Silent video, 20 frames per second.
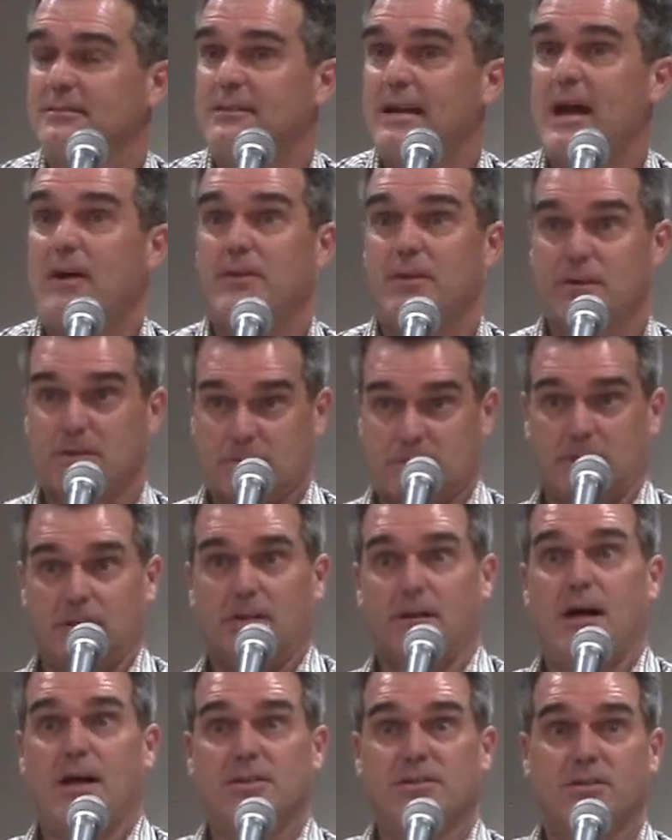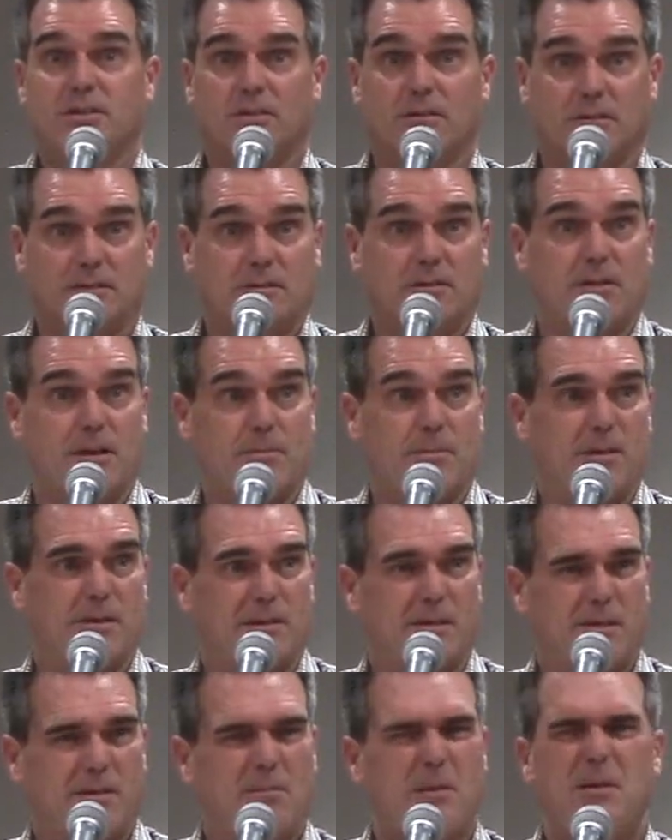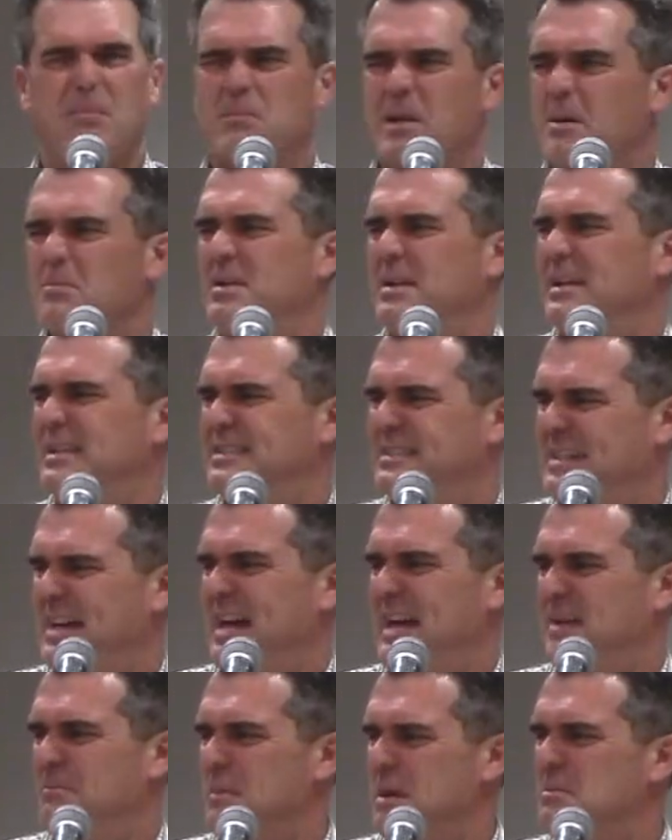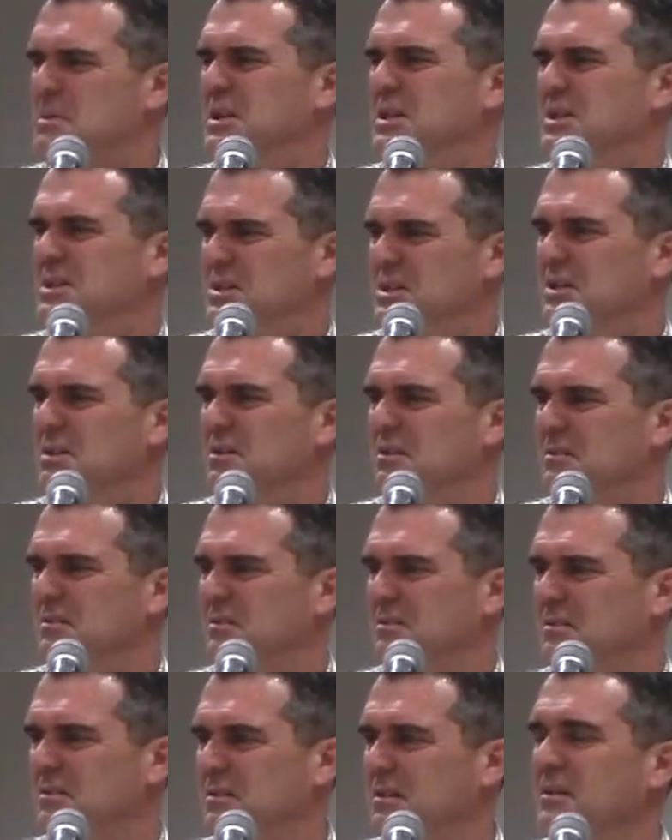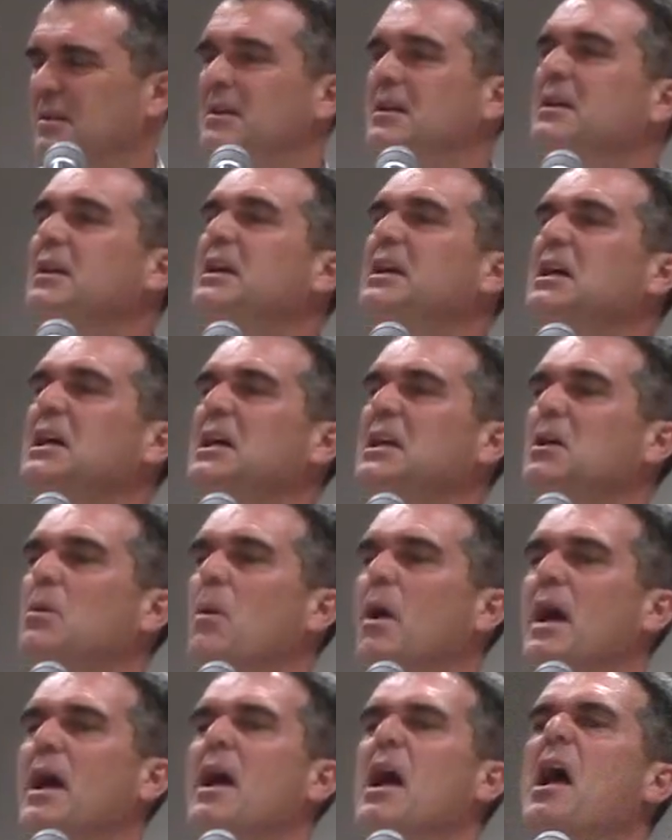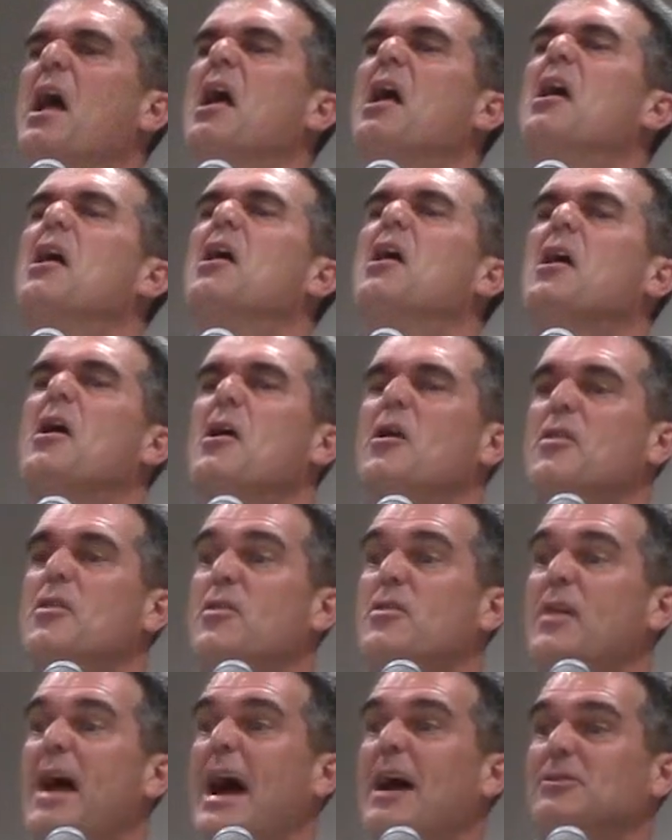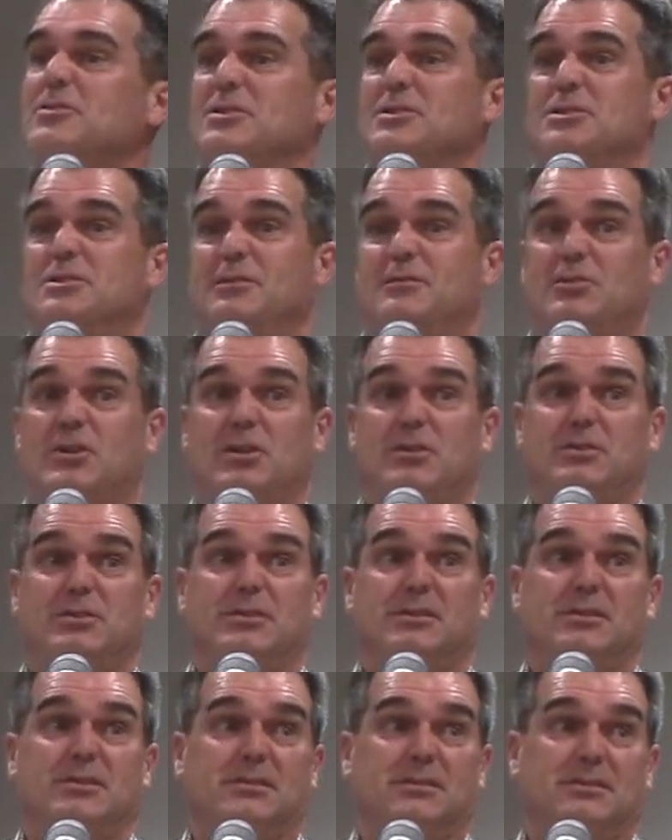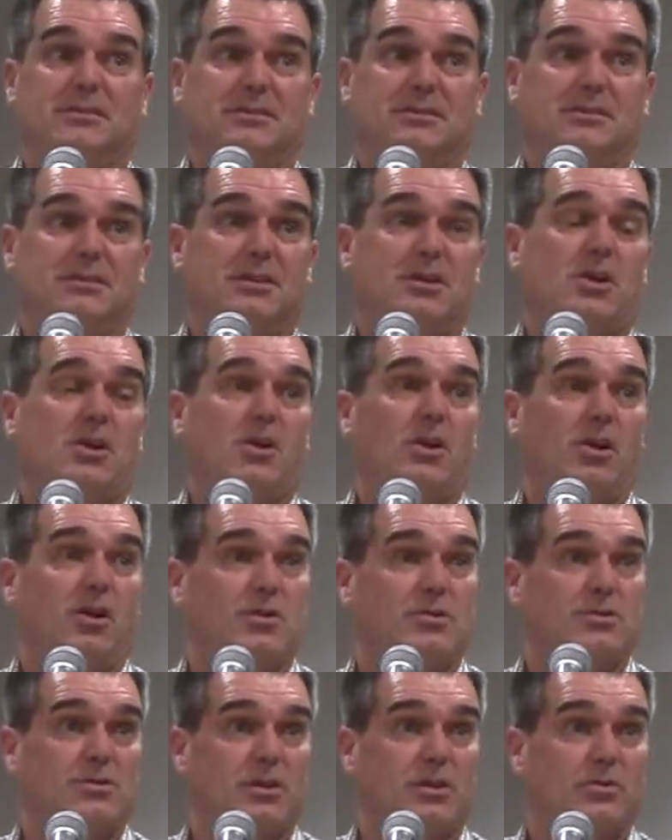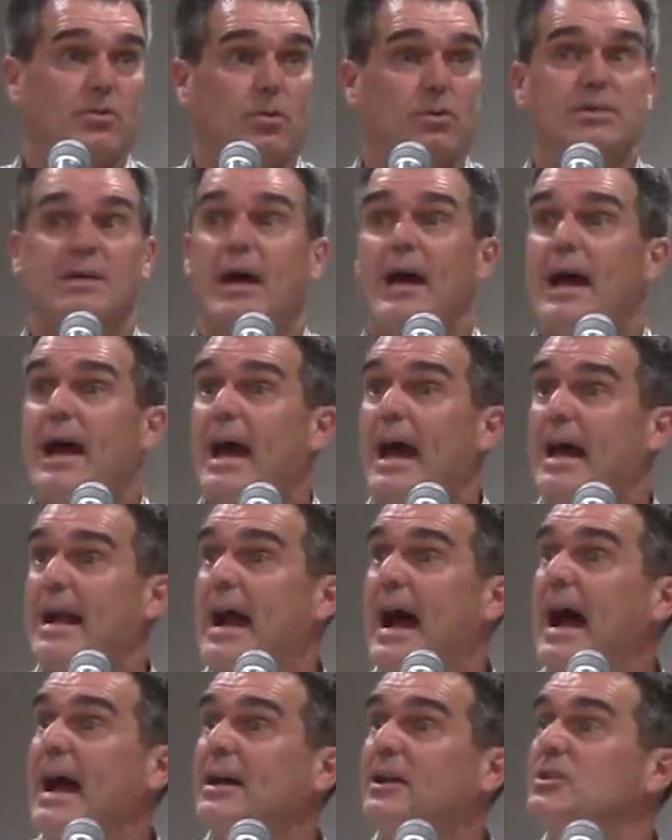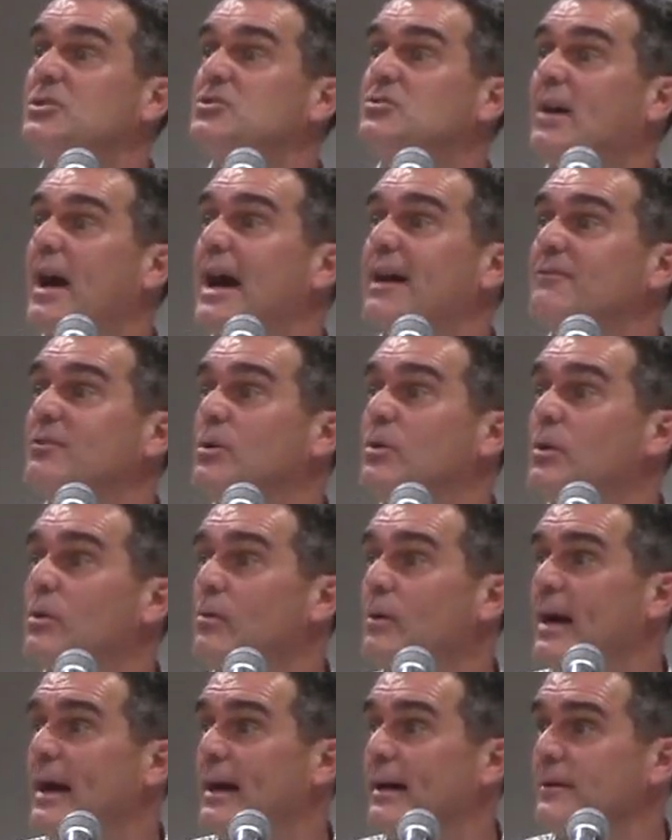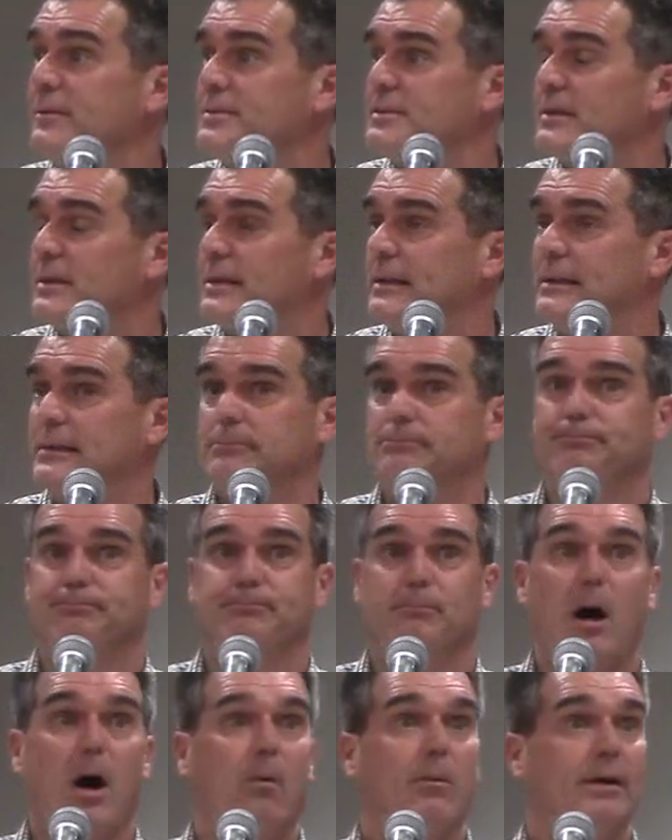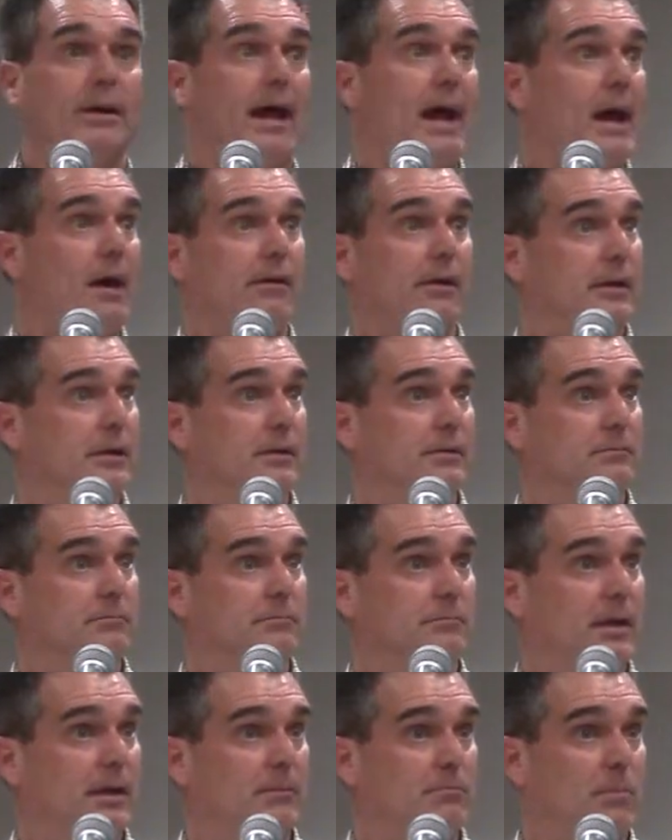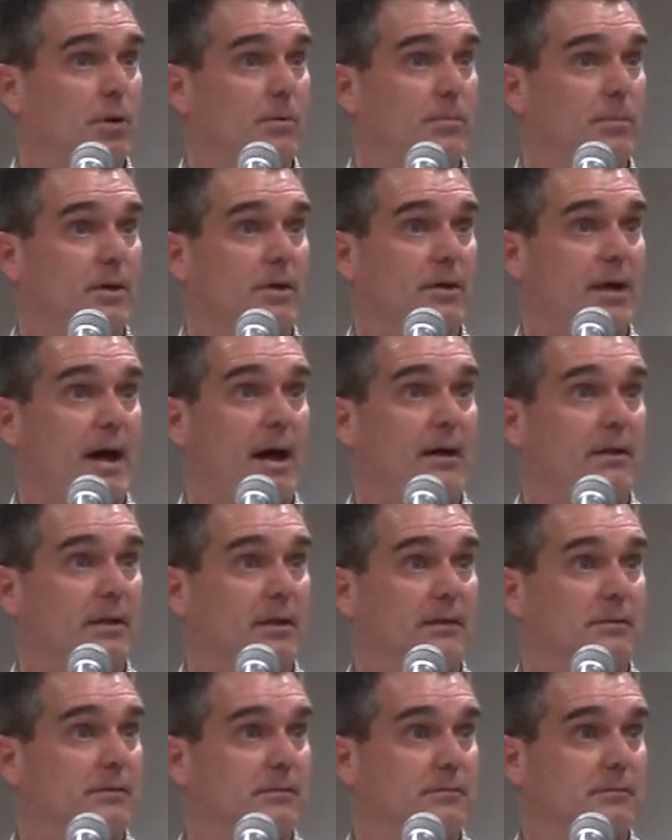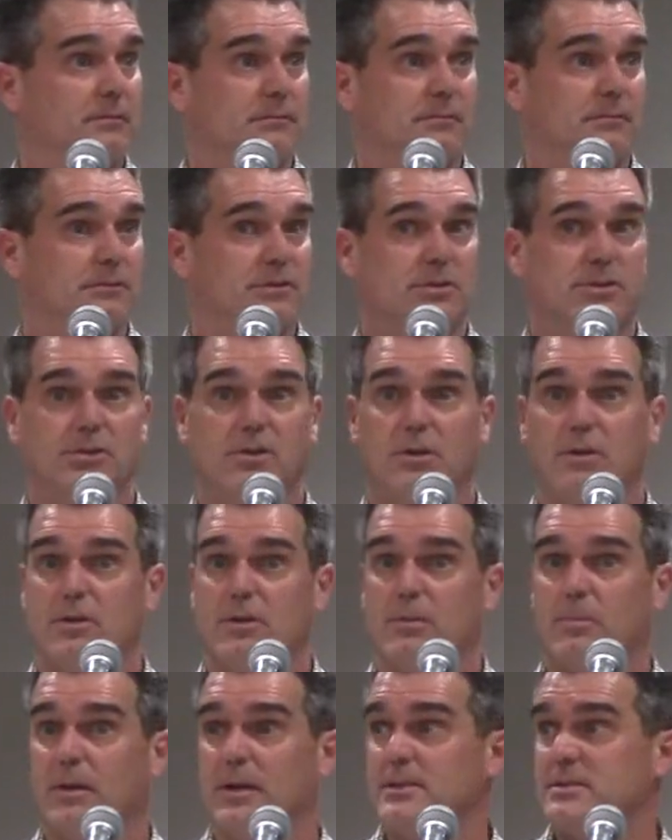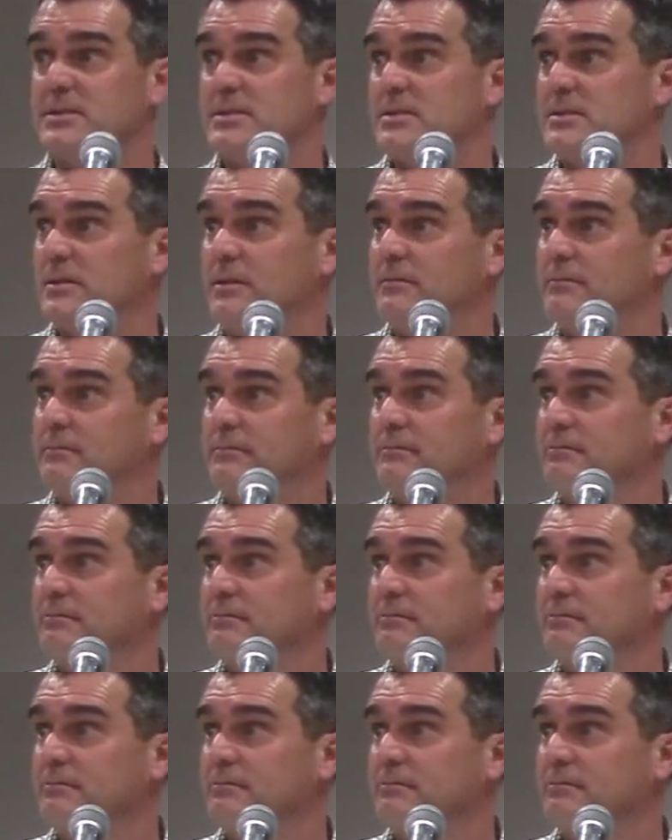Now there's lots that are coming, maybe about be a day, maybe a year. Anyway, thousands of churches close their doors. And I can drive you around Baldwin County and Mobile County, just show you the places that